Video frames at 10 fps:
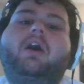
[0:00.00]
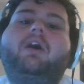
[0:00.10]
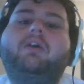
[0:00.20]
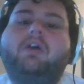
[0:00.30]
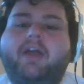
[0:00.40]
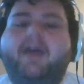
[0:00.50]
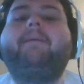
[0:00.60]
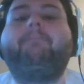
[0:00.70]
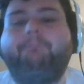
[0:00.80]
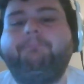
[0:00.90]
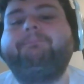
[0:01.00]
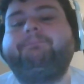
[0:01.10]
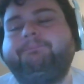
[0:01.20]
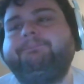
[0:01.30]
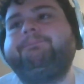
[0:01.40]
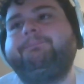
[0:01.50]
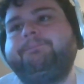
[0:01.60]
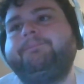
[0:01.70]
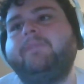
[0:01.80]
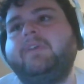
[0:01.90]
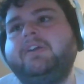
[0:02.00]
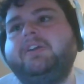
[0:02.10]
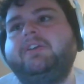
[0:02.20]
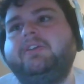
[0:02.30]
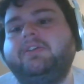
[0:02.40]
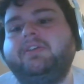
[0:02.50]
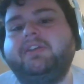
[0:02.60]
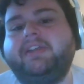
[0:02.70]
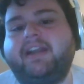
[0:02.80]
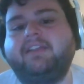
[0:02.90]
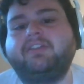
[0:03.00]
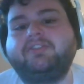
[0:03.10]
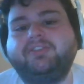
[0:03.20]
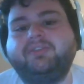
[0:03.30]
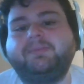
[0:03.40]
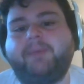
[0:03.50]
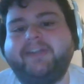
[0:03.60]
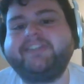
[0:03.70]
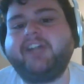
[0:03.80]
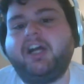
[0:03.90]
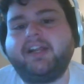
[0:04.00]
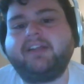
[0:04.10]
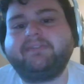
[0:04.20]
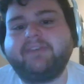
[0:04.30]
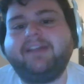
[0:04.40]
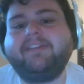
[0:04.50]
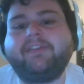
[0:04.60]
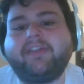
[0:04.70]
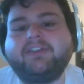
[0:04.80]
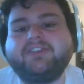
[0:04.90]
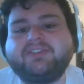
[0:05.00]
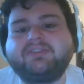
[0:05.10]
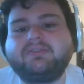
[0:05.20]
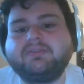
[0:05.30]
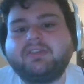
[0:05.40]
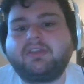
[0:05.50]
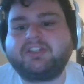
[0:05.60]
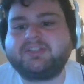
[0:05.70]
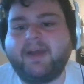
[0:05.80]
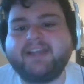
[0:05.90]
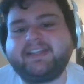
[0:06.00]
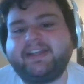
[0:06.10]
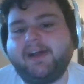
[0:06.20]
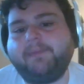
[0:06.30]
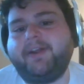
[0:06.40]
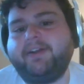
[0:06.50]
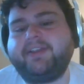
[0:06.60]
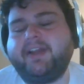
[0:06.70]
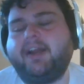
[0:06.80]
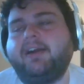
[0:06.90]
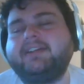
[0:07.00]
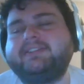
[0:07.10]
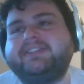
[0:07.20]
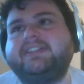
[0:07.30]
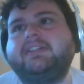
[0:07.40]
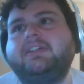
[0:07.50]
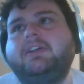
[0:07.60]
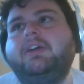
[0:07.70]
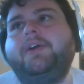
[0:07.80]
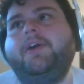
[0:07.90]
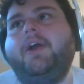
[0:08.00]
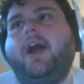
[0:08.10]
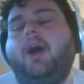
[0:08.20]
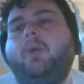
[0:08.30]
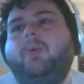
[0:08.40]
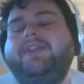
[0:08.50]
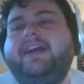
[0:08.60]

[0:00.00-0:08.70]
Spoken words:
and okay. I like play Terry regularly. Get a little too dependent on it rather than just spicing it up here and there. I see. One thing